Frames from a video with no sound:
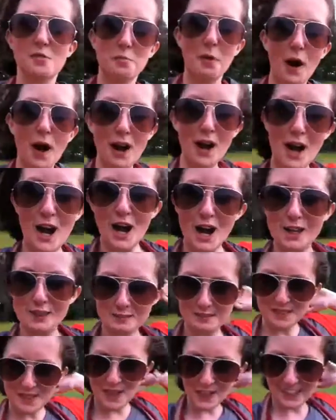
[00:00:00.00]
Park
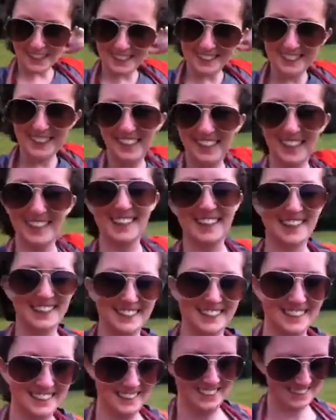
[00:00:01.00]

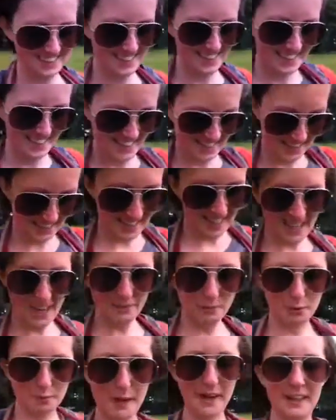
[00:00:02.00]
vlogging. Yeah,
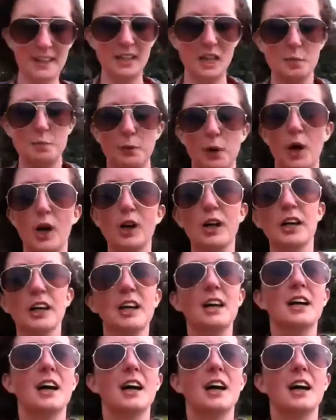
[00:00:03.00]
we're back in the park.